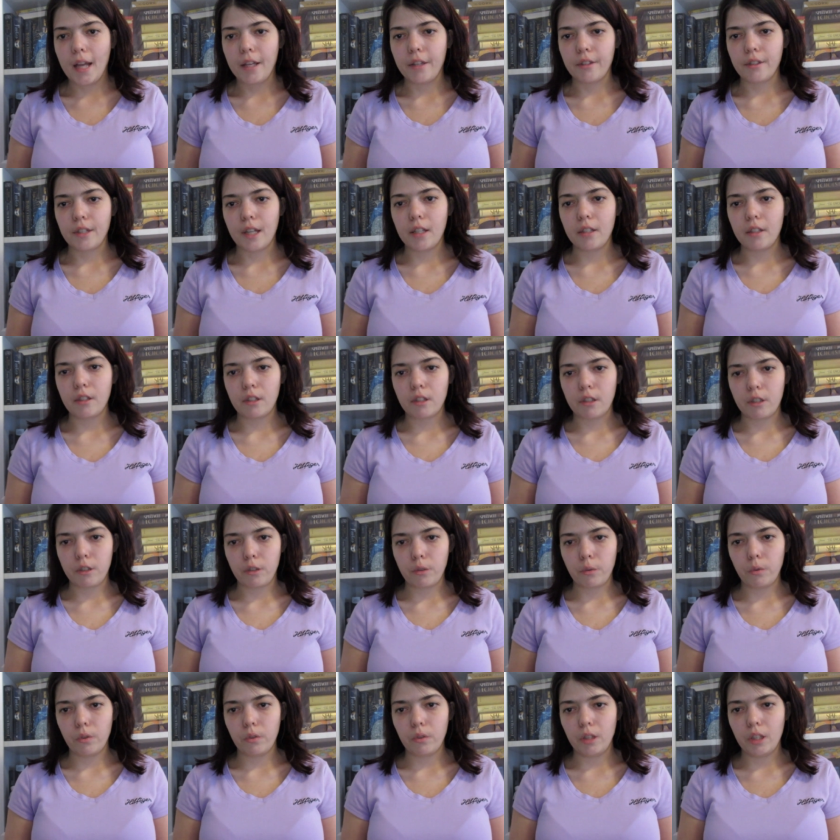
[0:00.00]
and sent
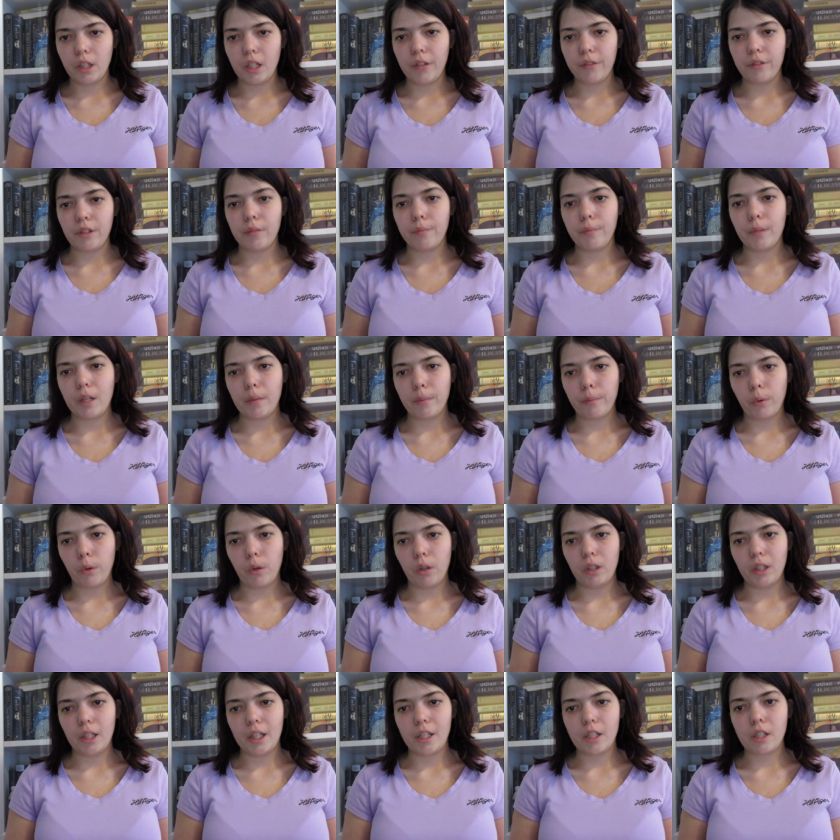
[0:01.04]
to live in
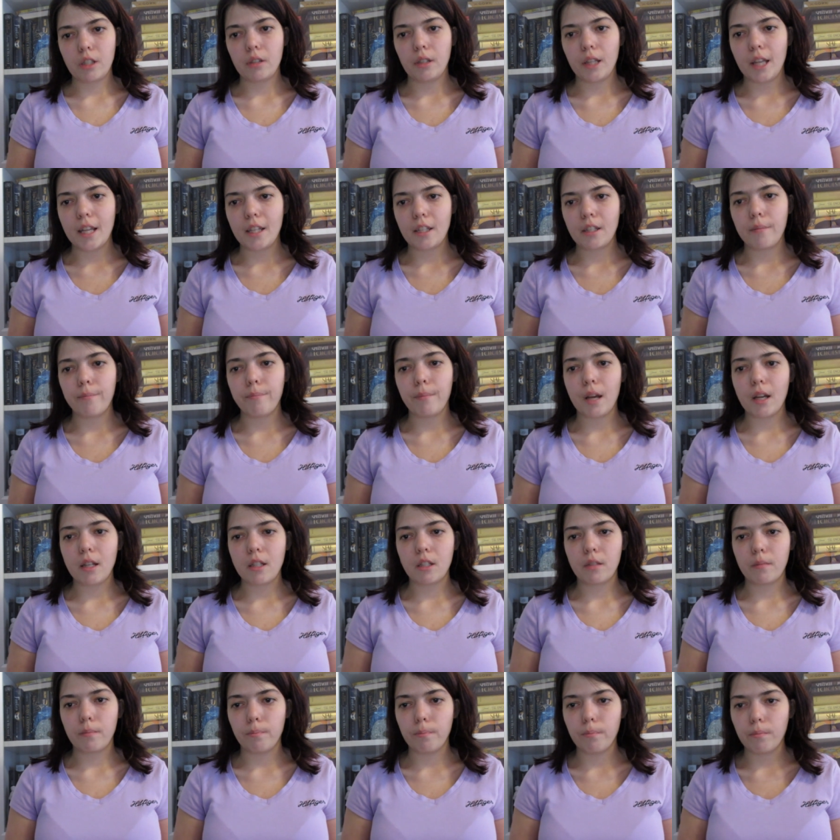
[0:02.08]
Minneapolis, Lacey
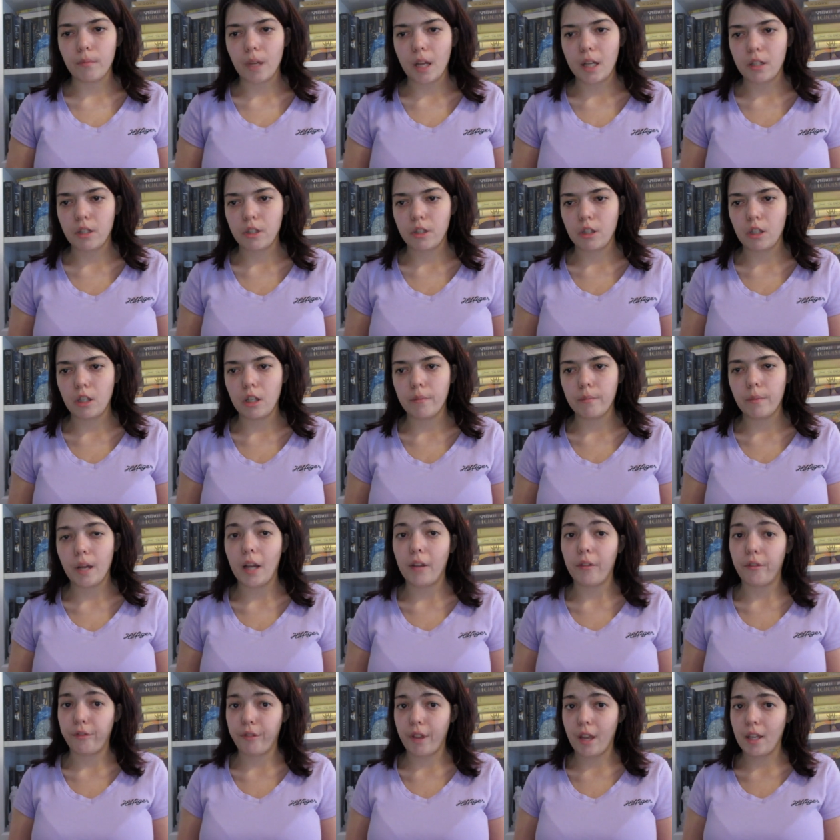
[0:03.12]
must assume
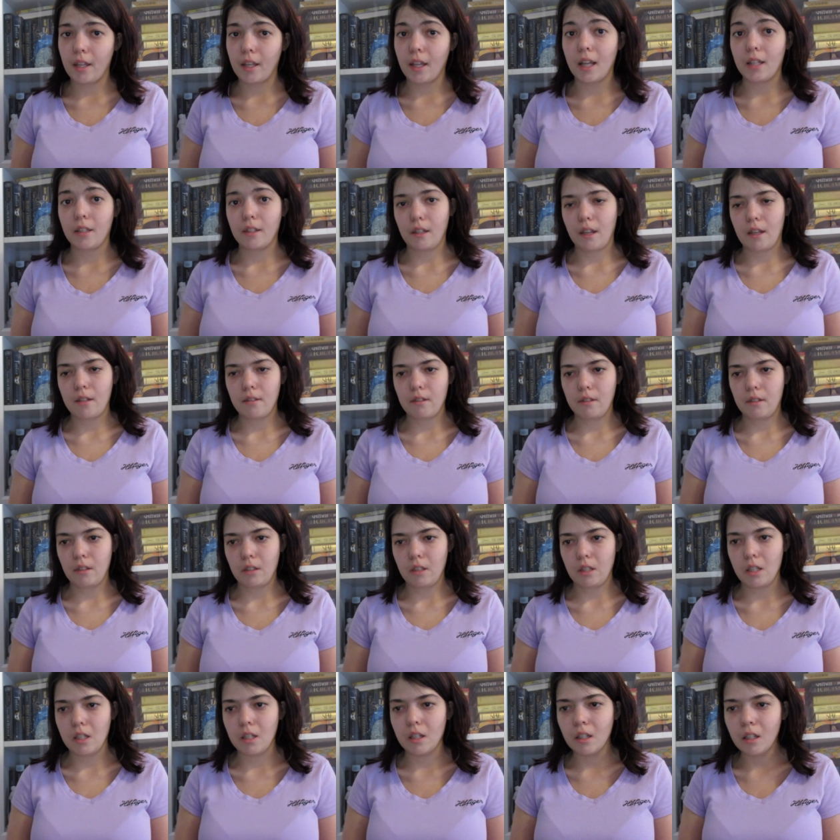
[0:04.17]
a fake
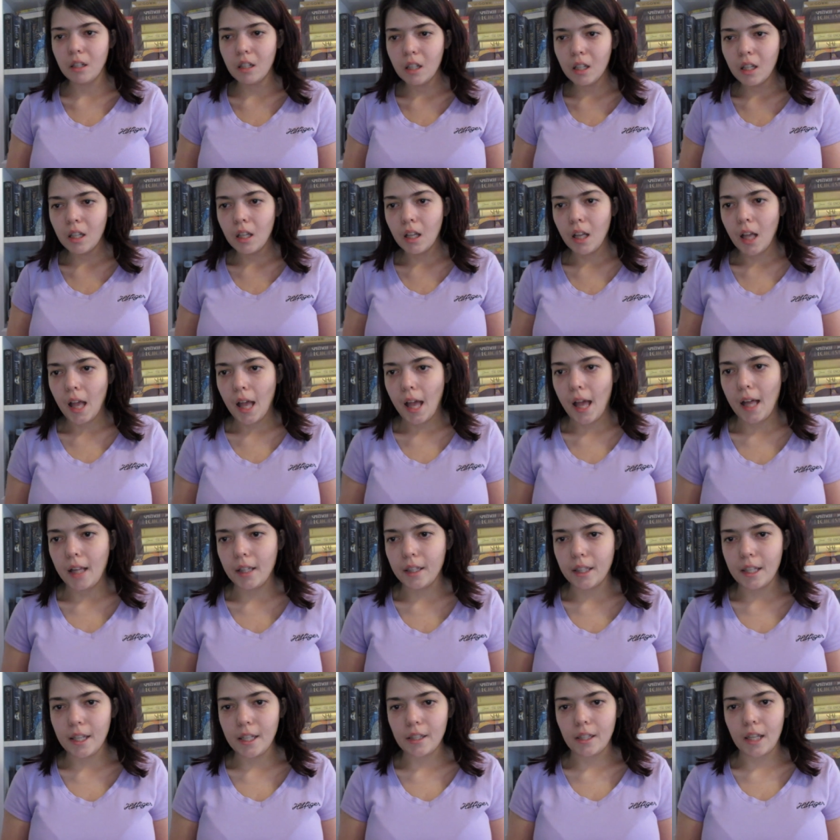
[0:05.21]
identity
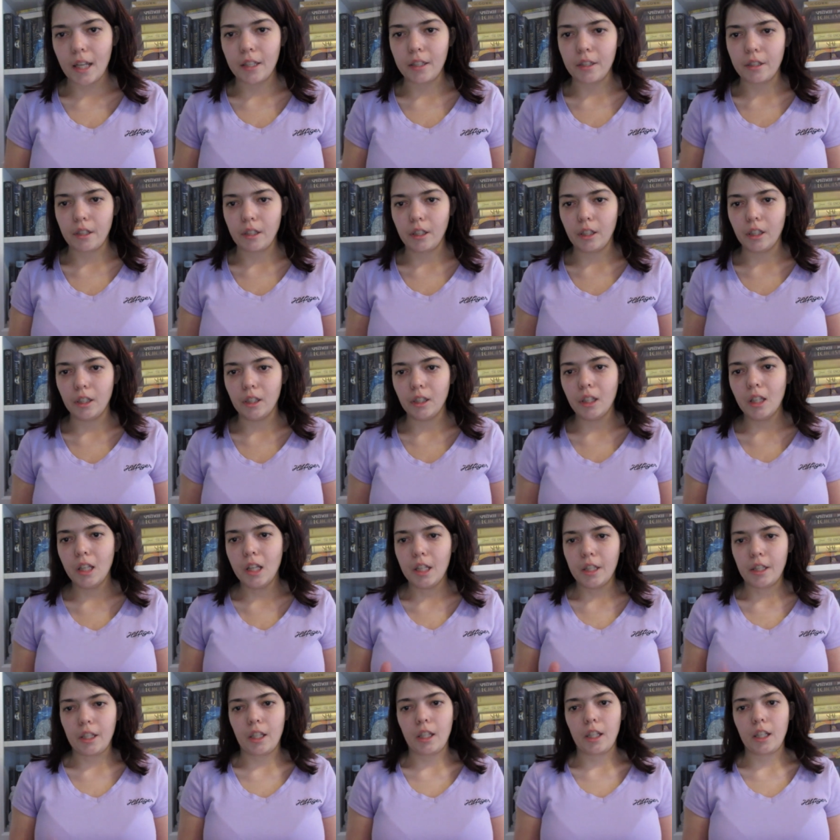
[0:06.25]
at least until
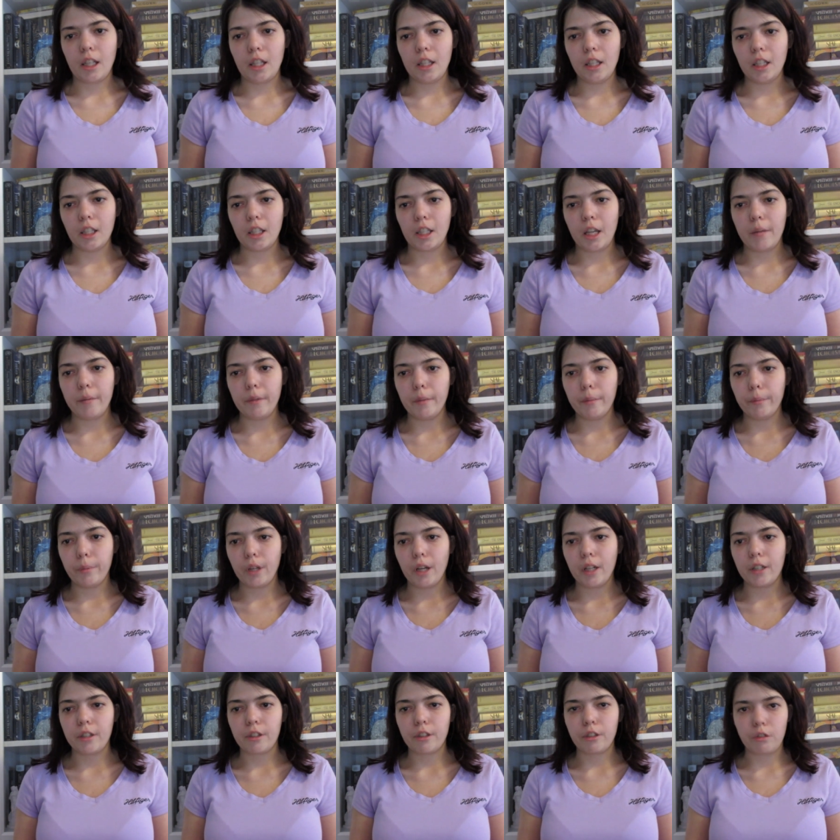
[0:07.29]
the killer can be
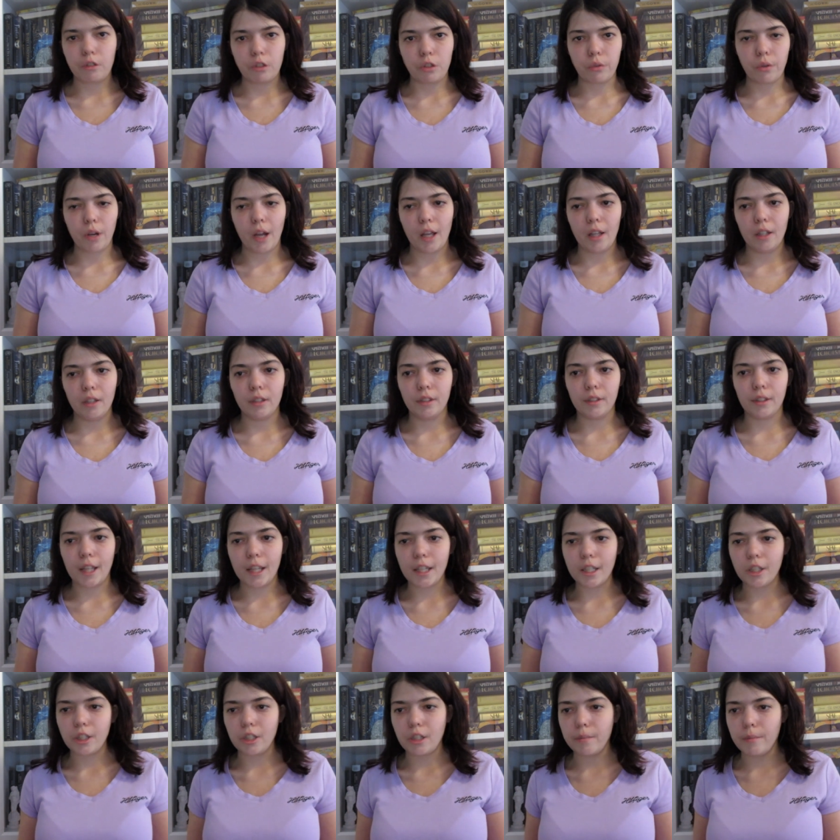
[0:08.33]
brought to trial.
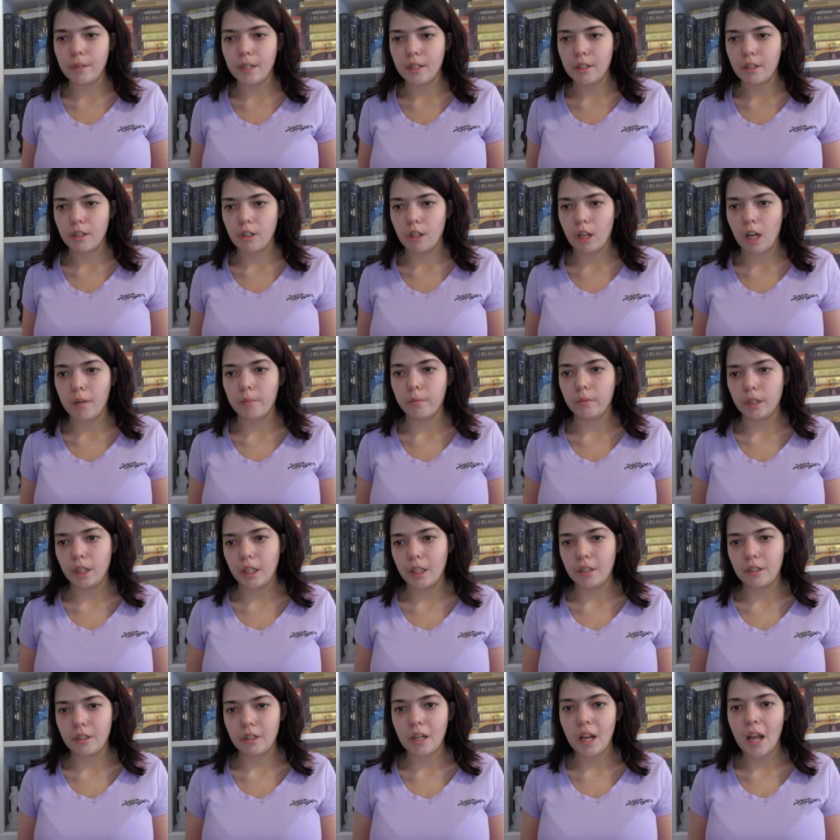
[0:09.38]
Then she meets Tom
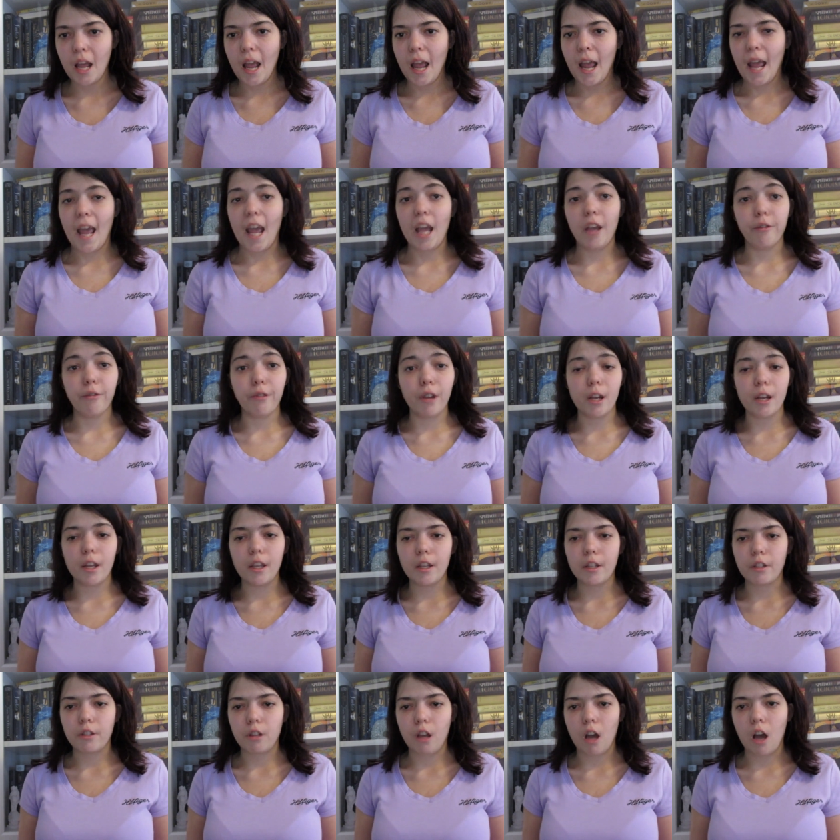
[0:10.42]
Lynch, a
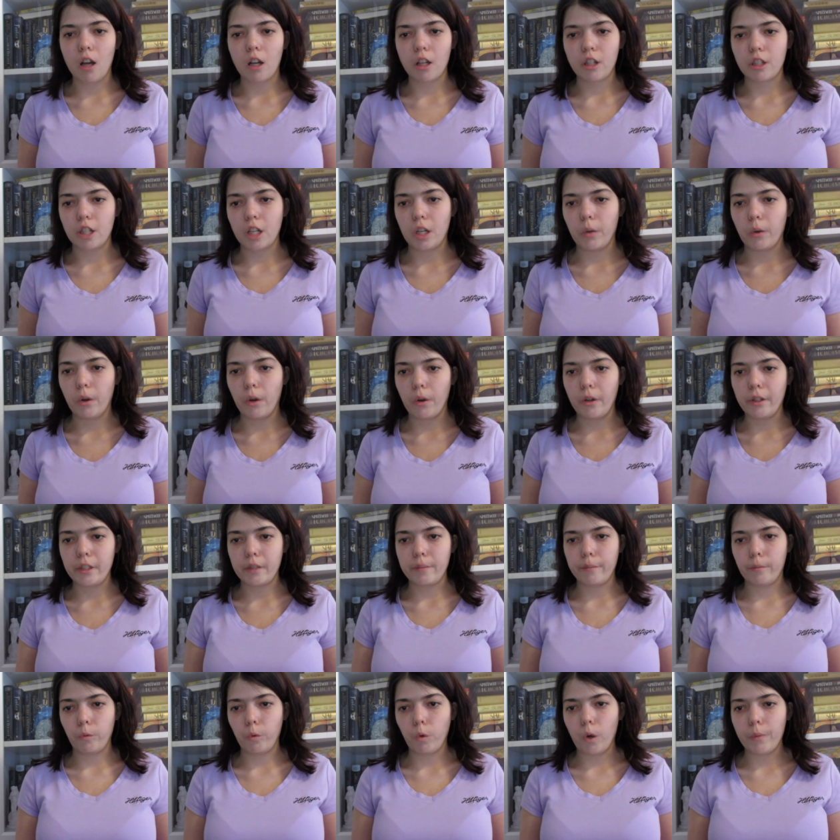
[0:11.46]
radio talk show
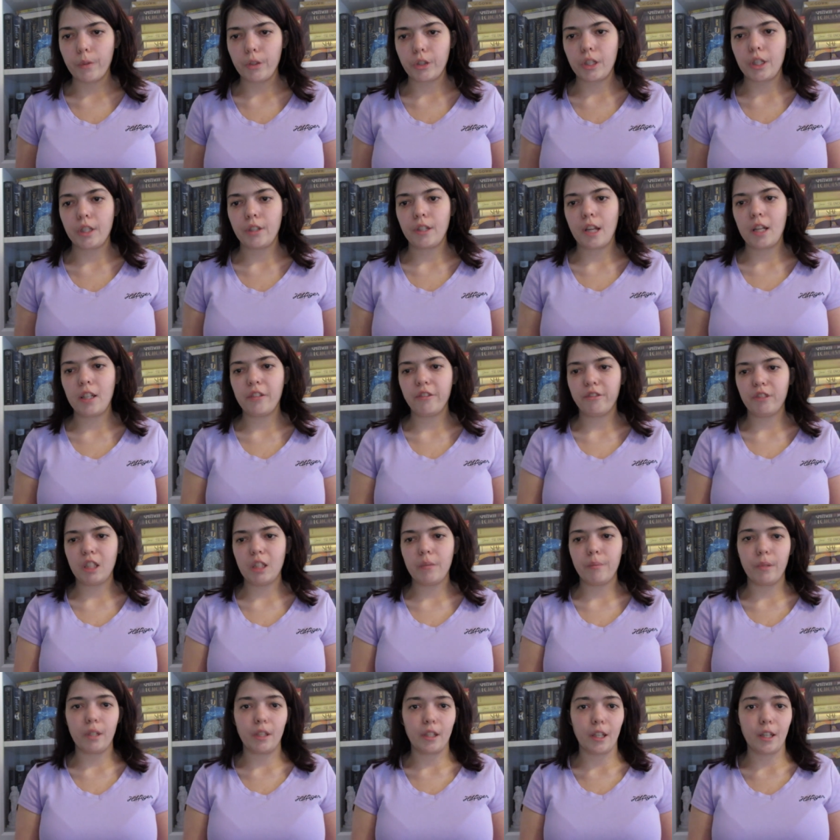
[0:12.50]
host whom she
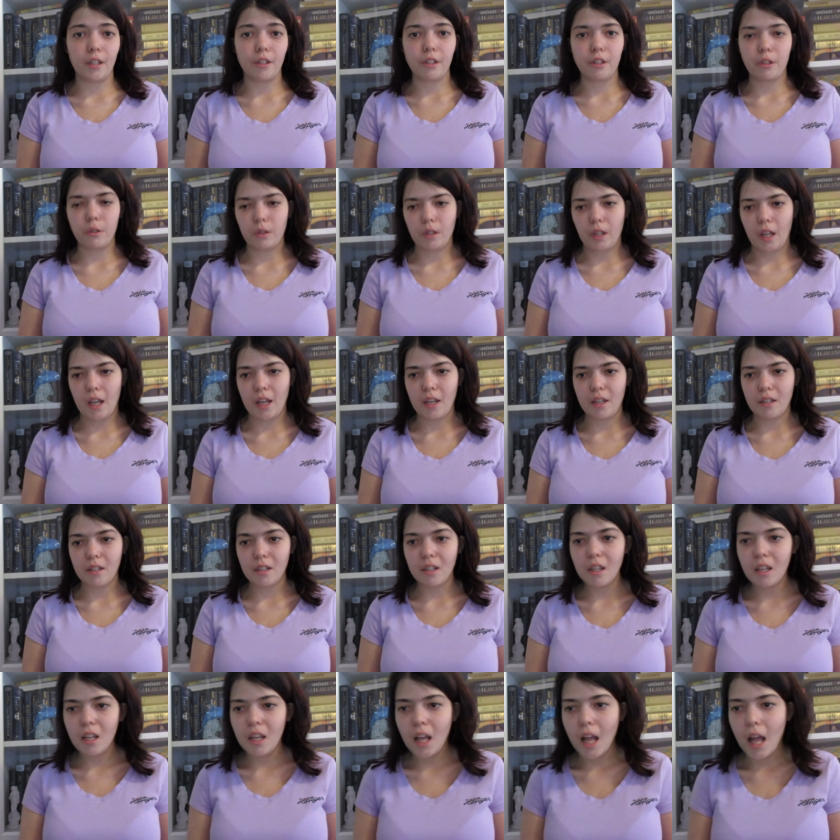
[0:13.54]
tentatively begins to date,